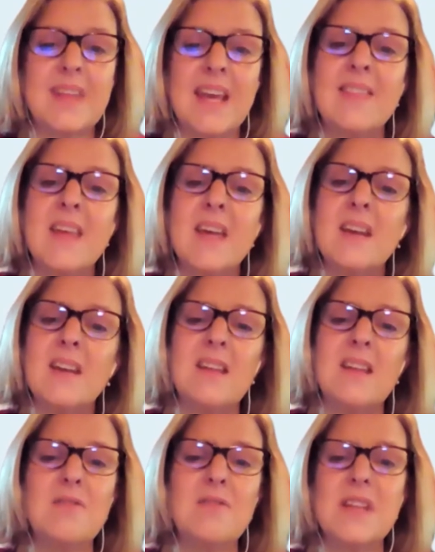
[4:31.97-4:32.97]
And then
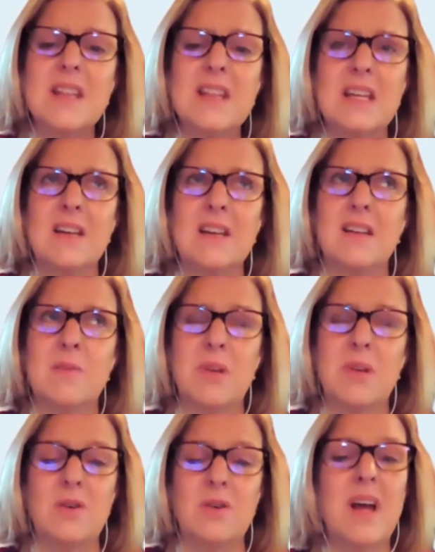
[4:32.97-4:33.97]
the other thing that
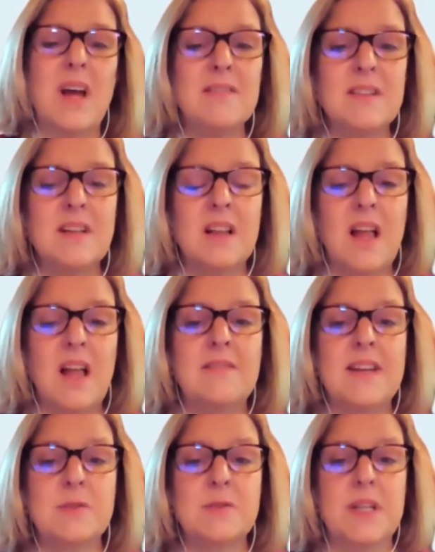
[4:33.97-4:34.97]
we don't have a lot of
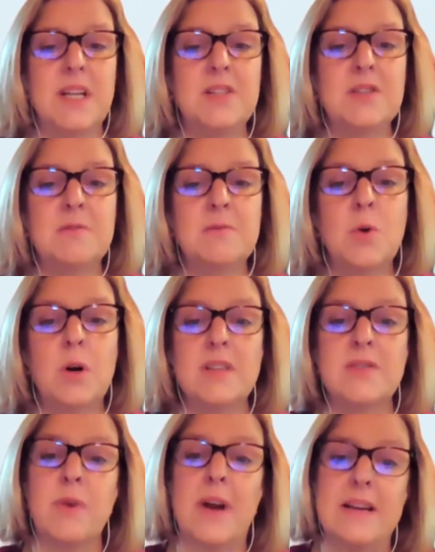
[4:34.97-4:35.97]
explanation for
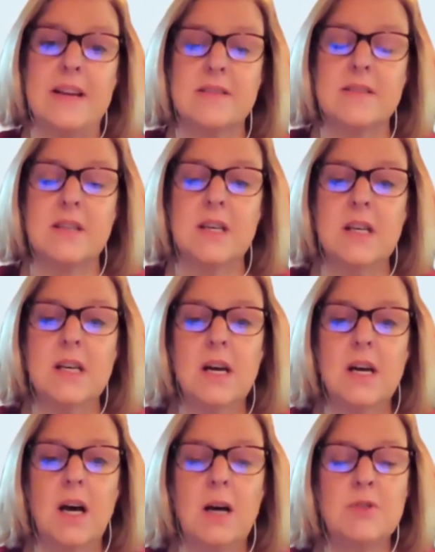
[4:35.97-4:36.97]
is race.
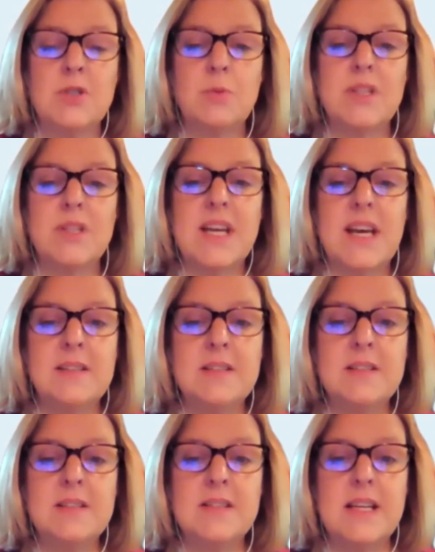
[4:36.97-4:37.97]
So we tend
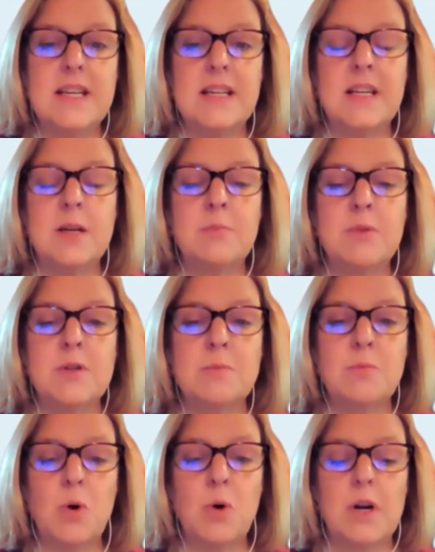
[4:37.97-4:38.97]
to see
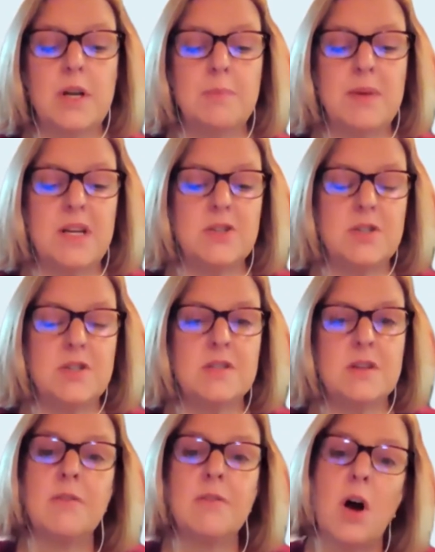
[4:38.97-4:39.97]
inhibitors more in patients
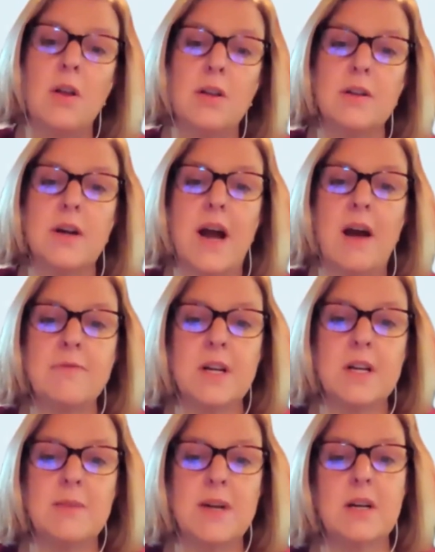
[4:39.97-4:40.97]
of color,
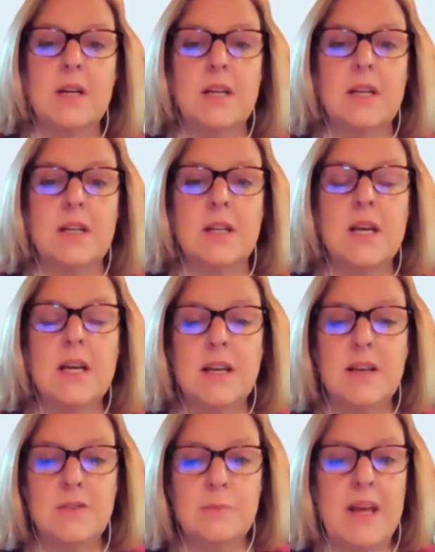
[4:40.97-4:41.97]
African American,
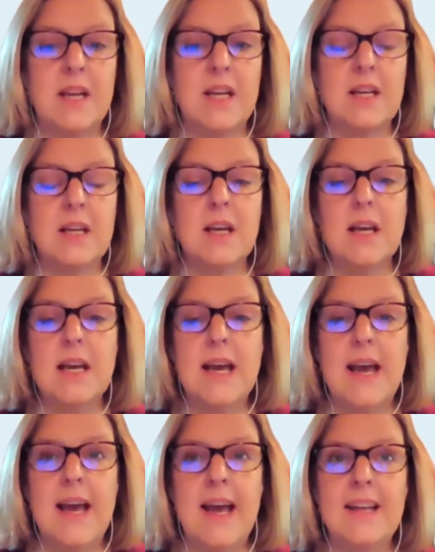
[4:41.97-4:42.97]
Hispanic,
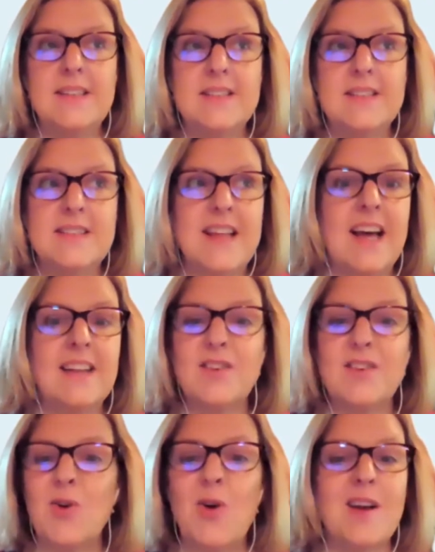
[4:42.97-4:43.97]
and that's
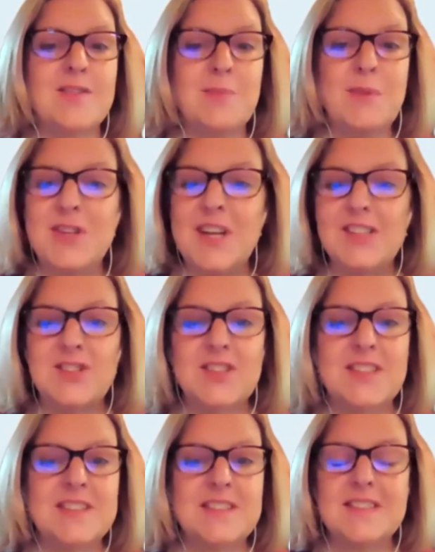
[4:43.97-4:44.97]
across
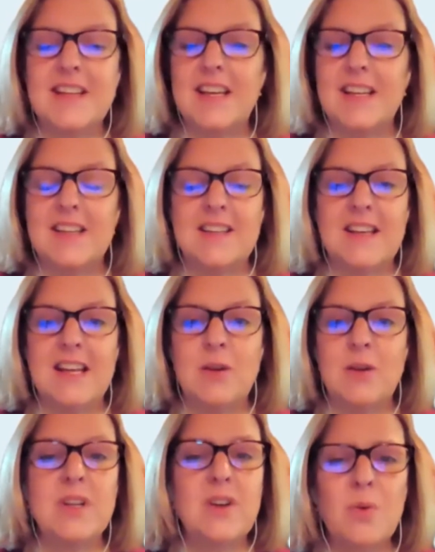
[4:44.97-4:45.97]
mutations, and
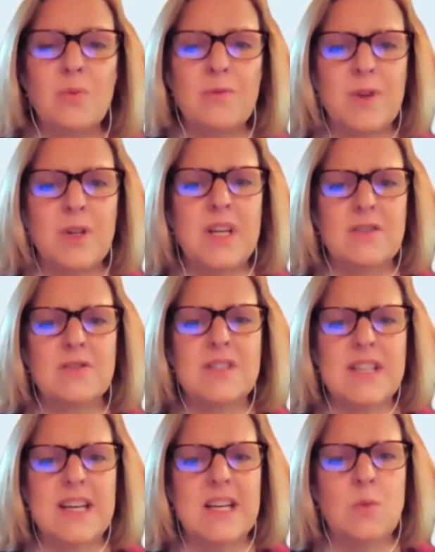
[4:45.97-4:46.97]
we don't fully
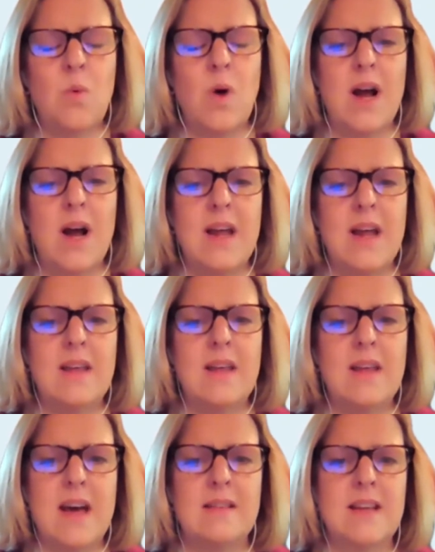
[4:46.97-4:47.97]
understand why
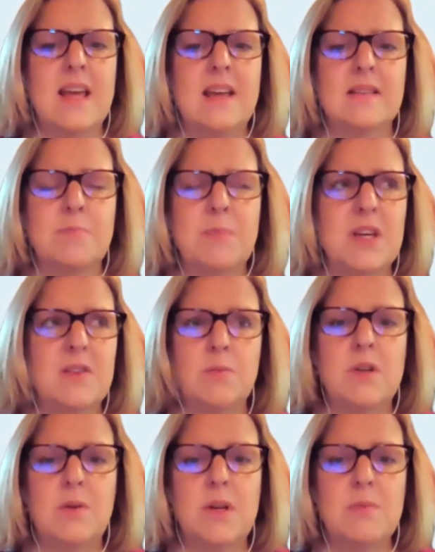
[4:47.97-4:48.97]
that's the case,
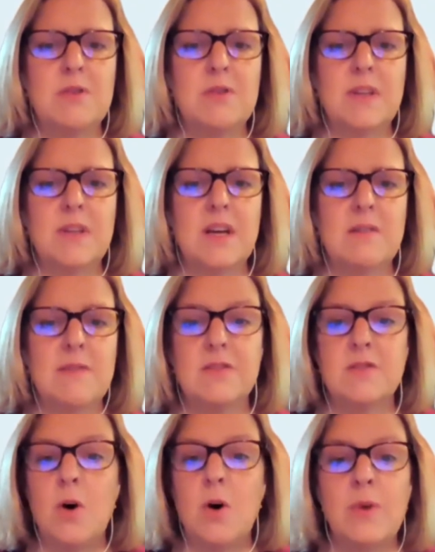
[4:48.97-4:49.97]
because we know hemophilia
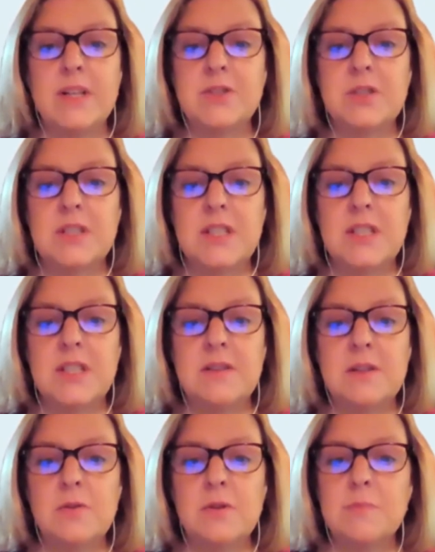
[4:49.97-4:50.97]
affects all racial and
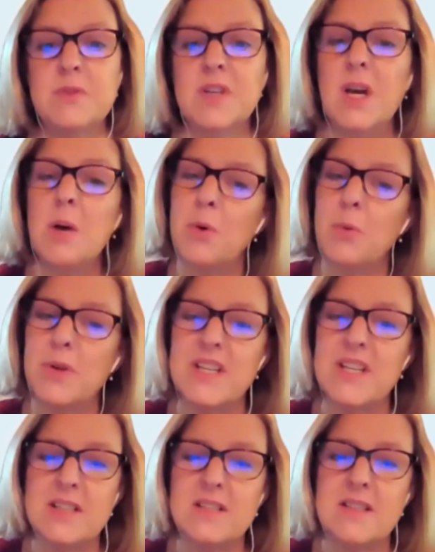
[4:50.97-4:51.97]
ethnic groups, but we
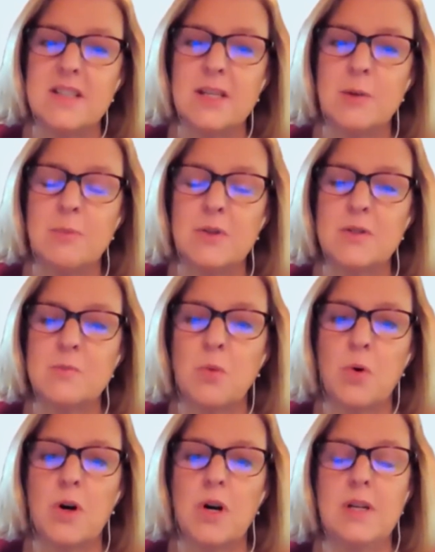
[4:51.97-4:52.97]
tend to see inhibitors
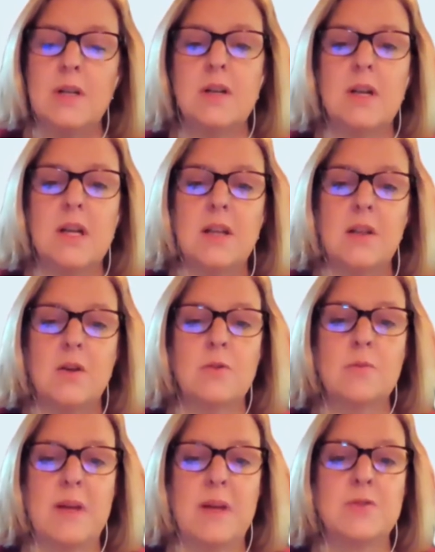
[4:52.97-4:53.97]
more in
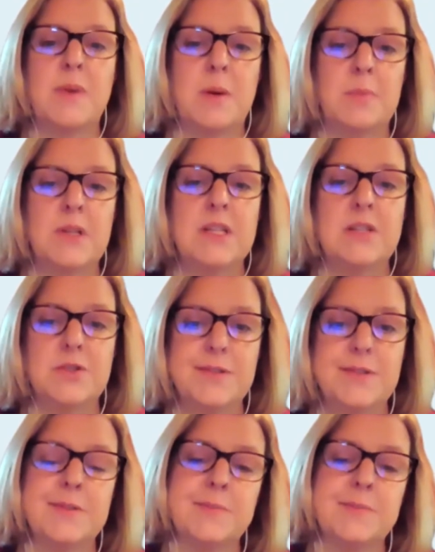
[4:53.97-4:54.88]
those patient populations.